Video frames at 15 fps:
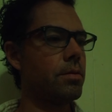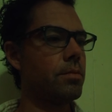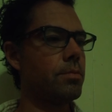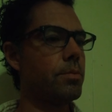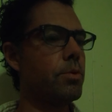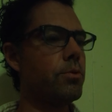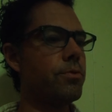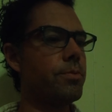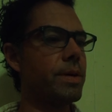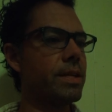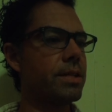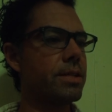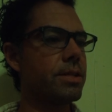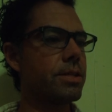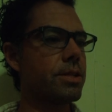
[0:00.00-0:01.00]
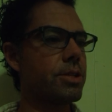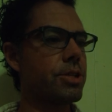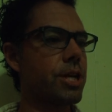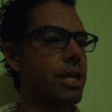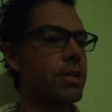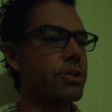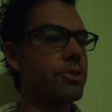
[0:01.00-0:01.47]
Movements
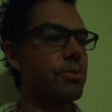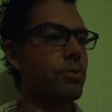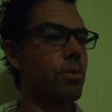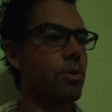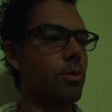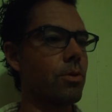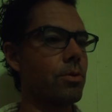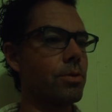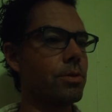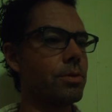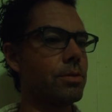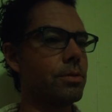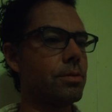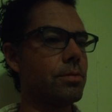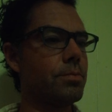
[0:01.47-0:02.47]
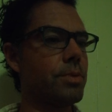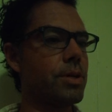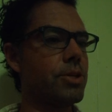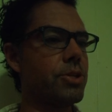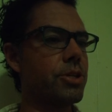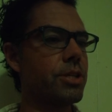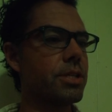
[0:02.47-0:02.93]
change the world, but
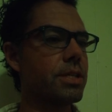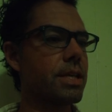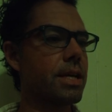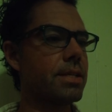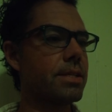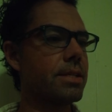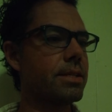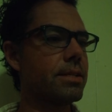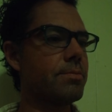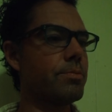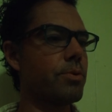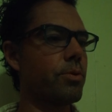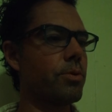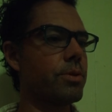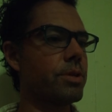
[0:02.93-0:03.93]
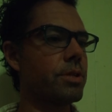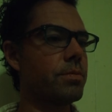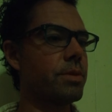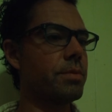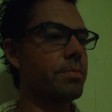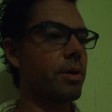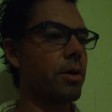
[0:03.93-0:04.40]
just as it is important to
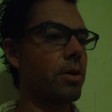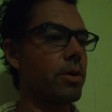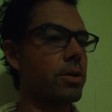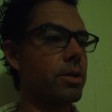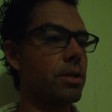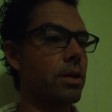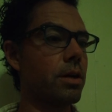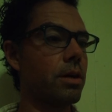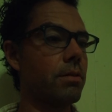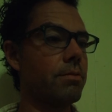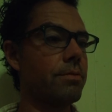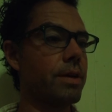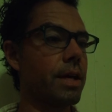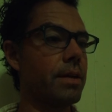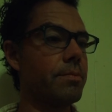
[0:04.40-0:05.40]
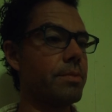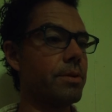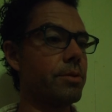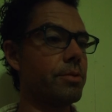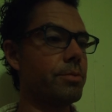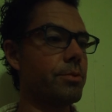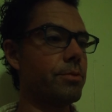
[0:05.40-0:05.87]
be part of and
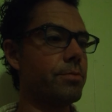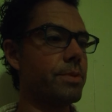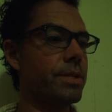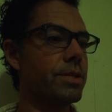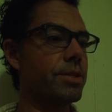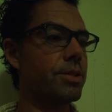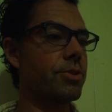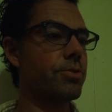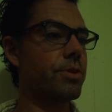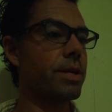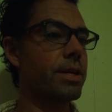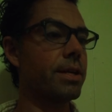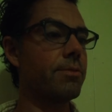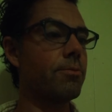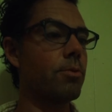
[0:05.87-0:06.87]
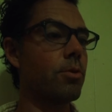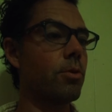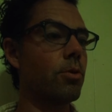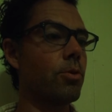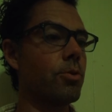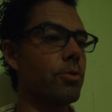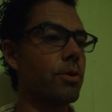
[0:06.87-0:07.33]
build movements to create a
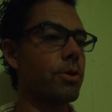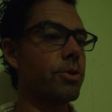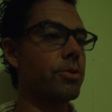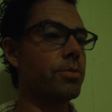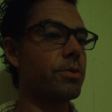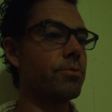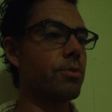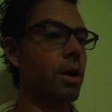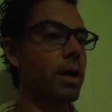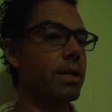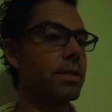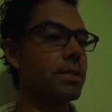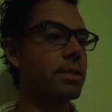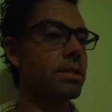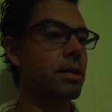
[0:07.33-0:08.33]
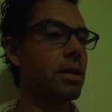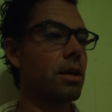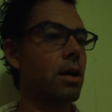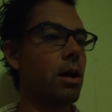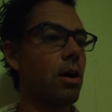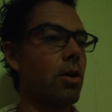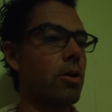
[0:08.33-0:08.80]
world where human rights
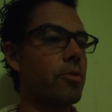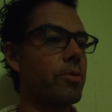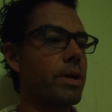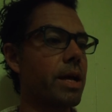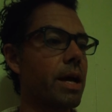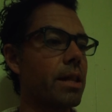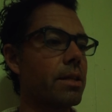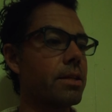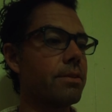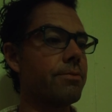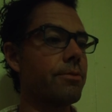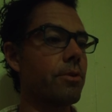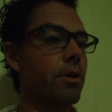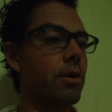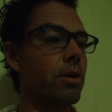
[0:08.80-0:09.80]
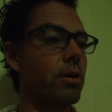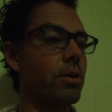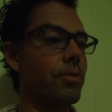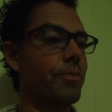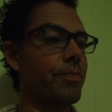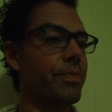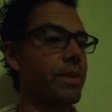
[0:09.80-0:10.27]
are a reality for
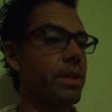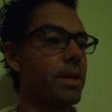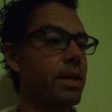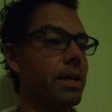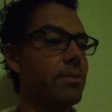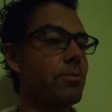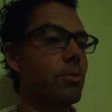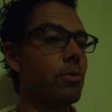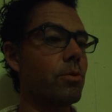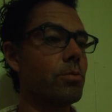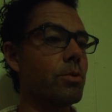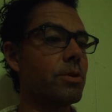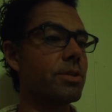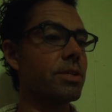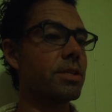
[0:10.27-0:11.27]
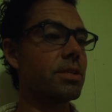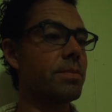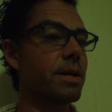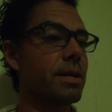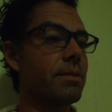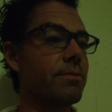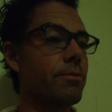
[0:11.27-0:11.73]
all, a world where
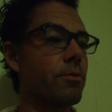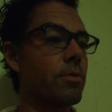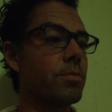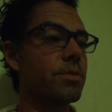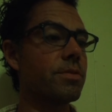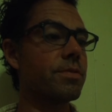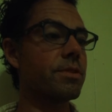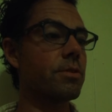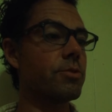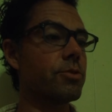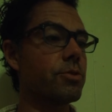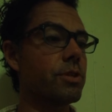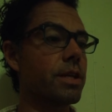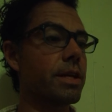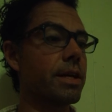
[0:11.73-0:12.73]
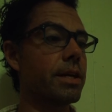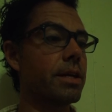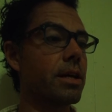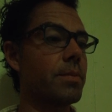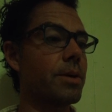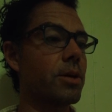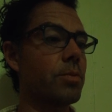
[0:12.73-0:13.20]
systematic forms of social and
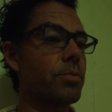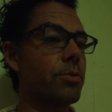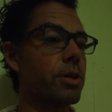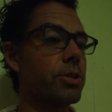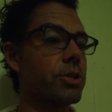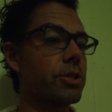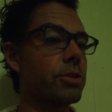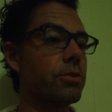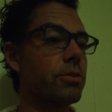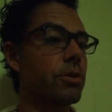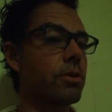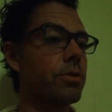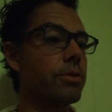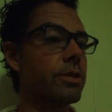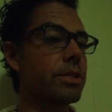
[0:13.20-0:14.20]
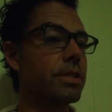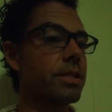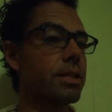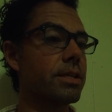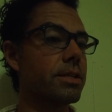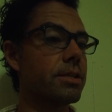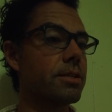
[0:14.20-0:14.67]
economic oppression no longer
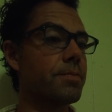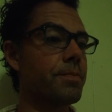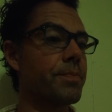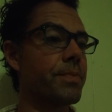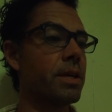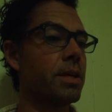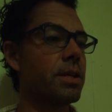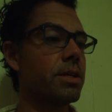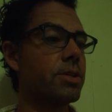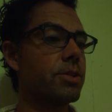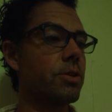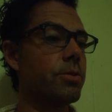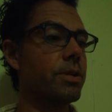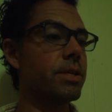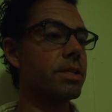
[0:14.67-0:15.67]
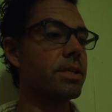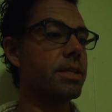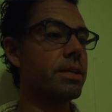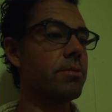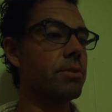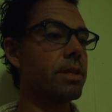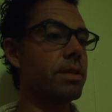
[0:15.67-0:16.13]
exist, so it is
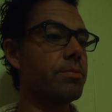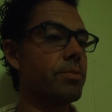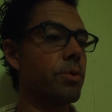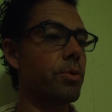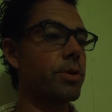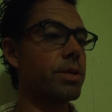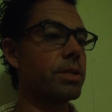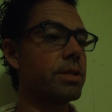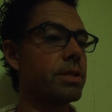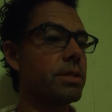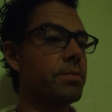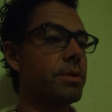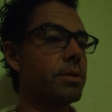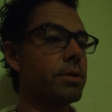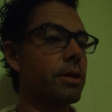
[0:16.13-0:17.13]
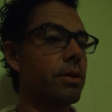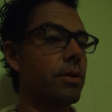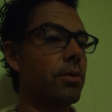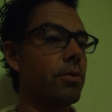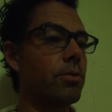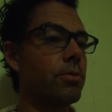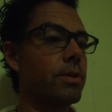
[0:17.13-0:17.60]
equally important to build our
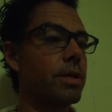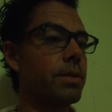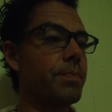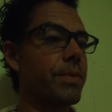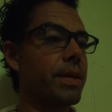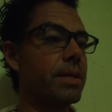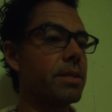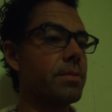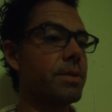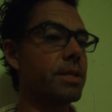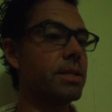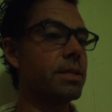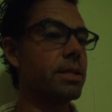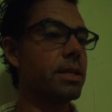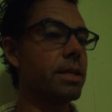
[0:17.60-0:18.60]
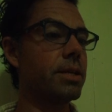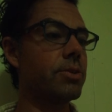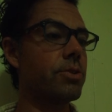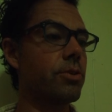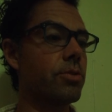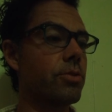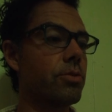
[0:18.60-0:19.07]
own intimate
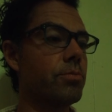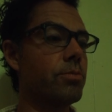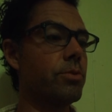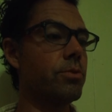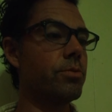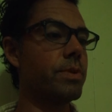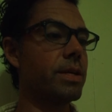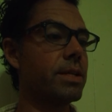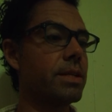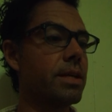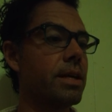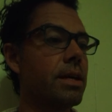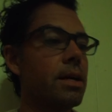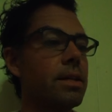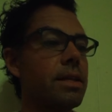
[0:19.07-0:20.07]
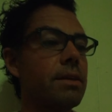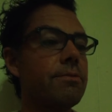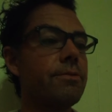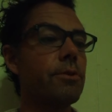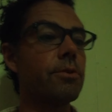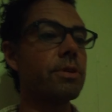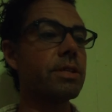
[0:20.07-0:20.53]
internal movement that
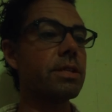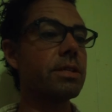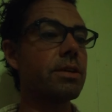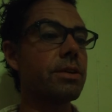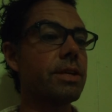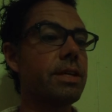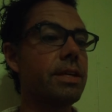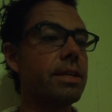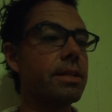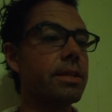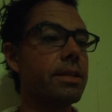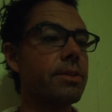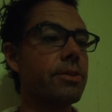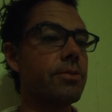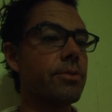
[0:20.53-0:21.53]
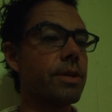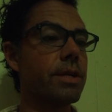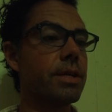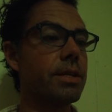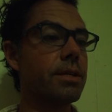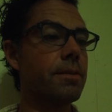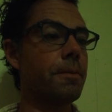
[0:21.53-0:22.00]
focuses on healing the
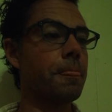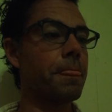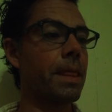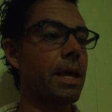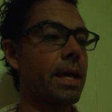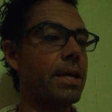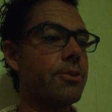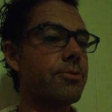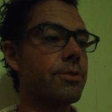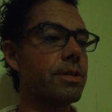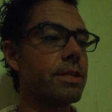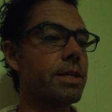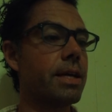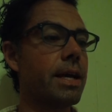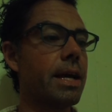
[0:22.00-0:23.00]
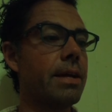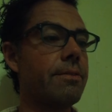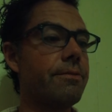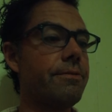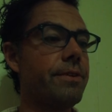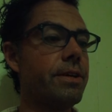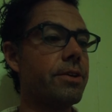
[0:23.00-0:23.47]
greed, hatred, and
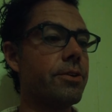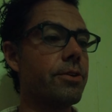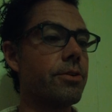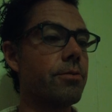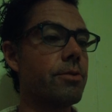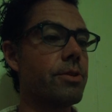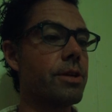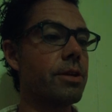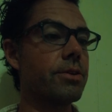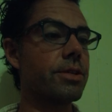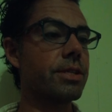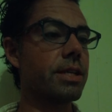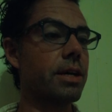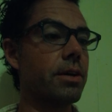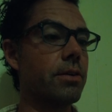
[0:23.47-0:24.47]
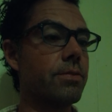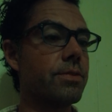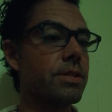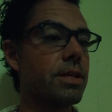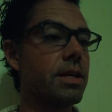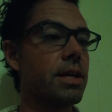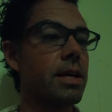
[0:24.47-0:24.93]
fear within
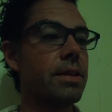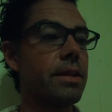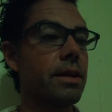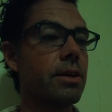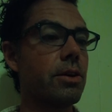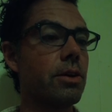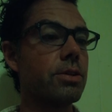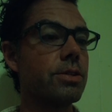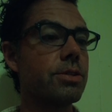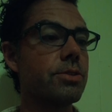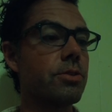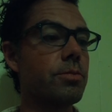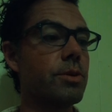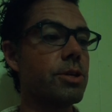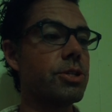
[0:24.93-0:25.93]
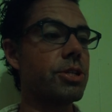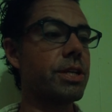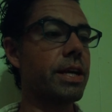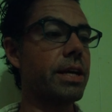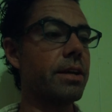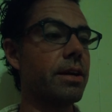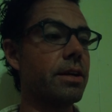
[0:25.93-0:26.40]
ourselves that cause so much
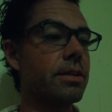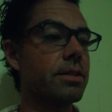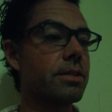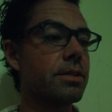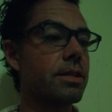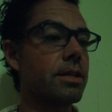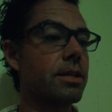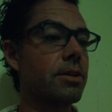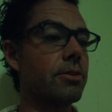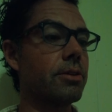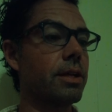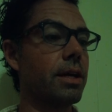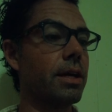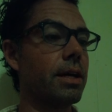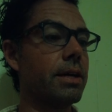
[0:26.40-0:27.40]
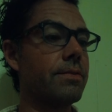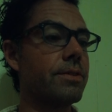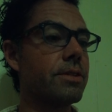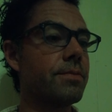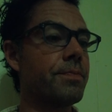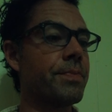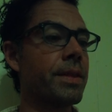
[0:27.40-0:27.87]
chaos in our
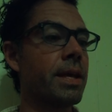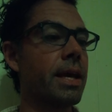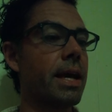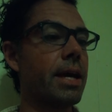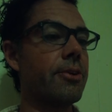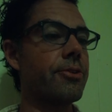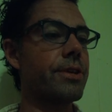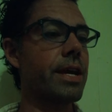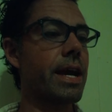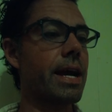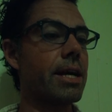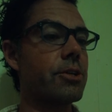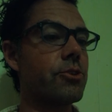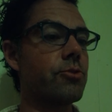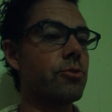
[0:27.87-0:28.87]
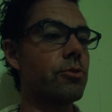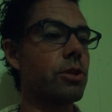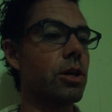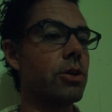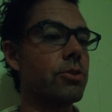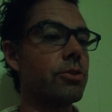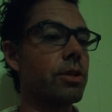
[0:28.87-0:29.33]
lives and are the actual
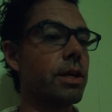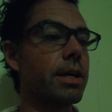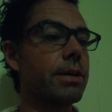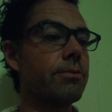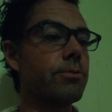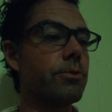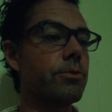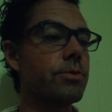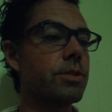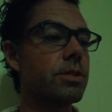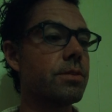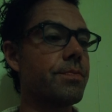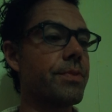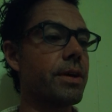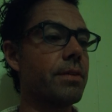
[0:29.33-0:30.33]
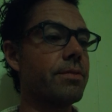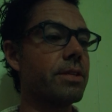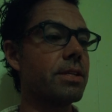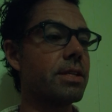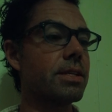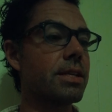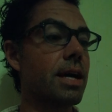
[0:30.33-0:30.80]
underlying roots of the
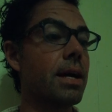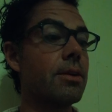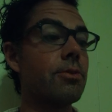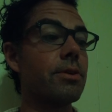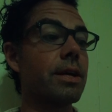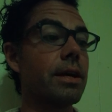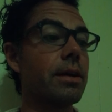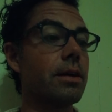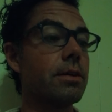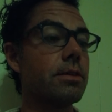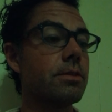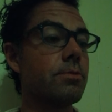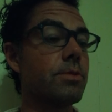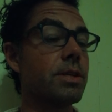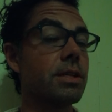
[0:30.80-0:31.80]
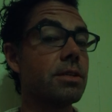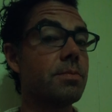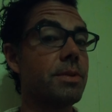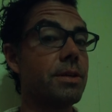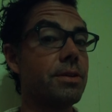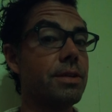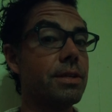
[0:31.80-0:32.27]
societal chaos we
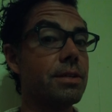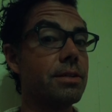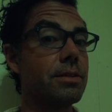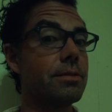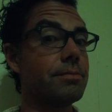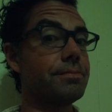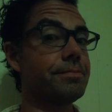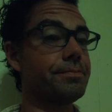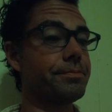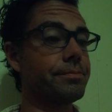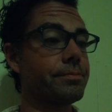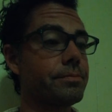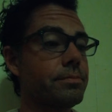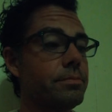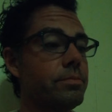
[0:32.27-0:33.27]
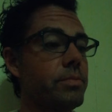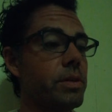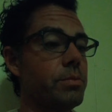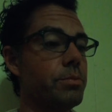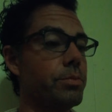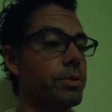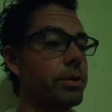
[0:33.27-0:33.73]
experience.
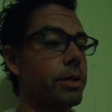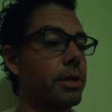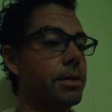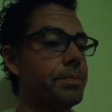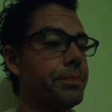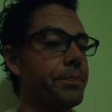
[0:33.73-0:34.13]
Bruh.